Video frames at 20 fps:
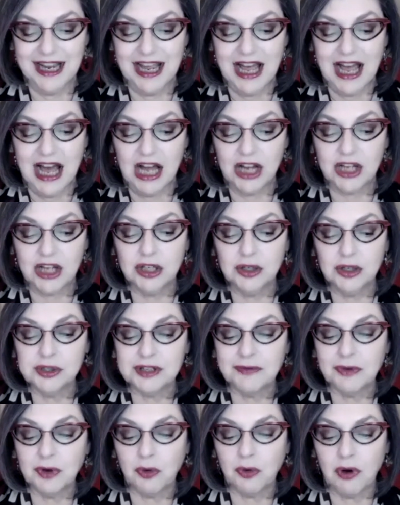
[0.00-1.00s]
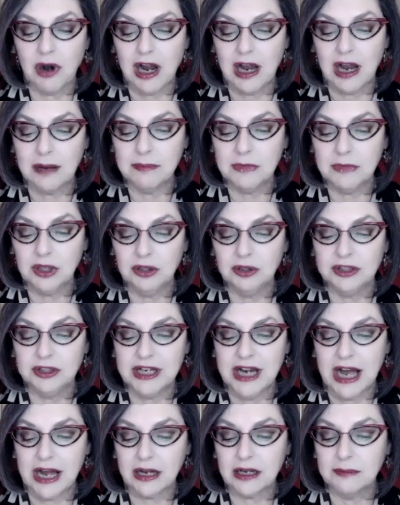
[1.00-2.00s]
Accused of a crime you did
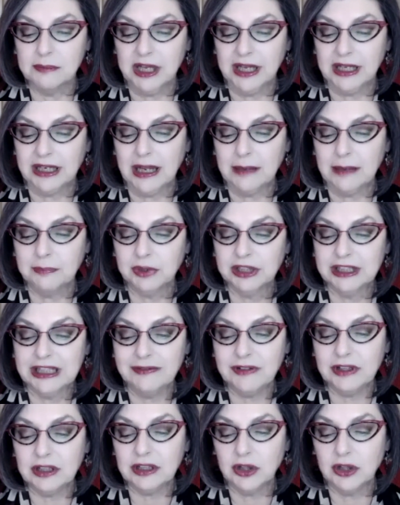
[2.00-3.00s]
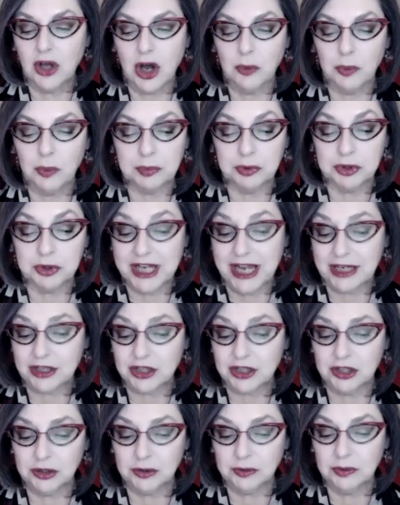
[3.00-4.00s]
not commit and believing the law would protect
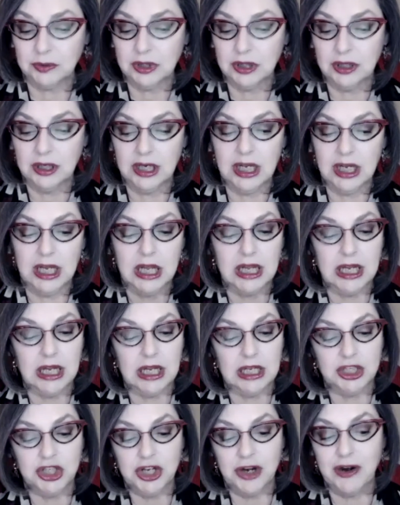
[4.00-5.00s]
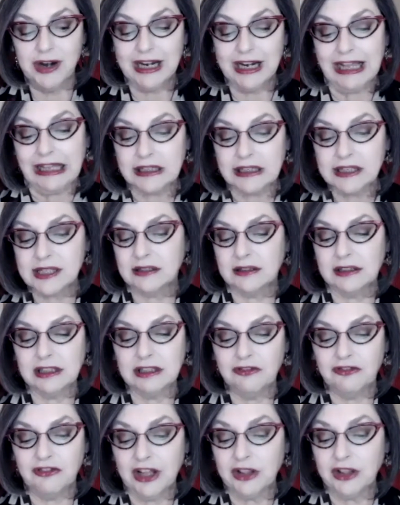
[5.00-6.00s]
you, Jarrett innocently
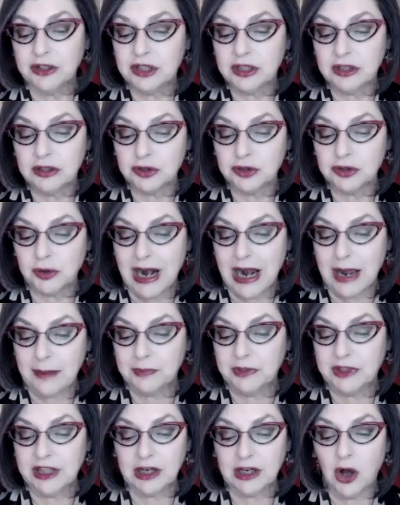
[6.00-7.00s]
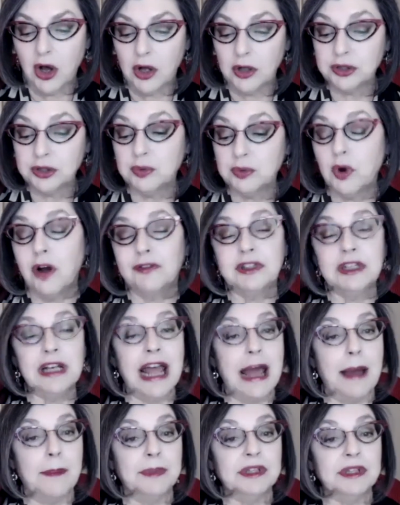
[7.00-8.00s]
fell into the trap that all too often
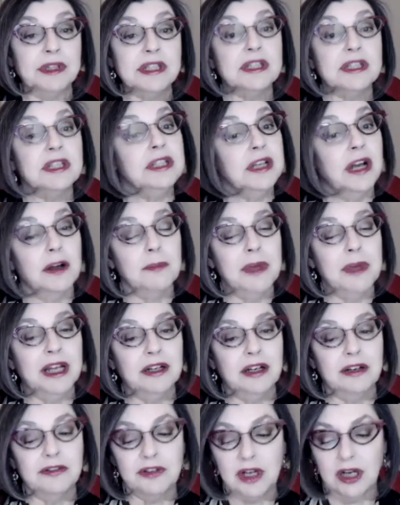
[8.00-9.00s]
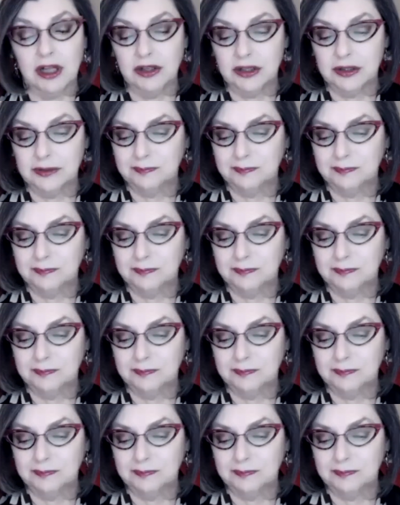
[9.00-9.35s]
happens to young men of color.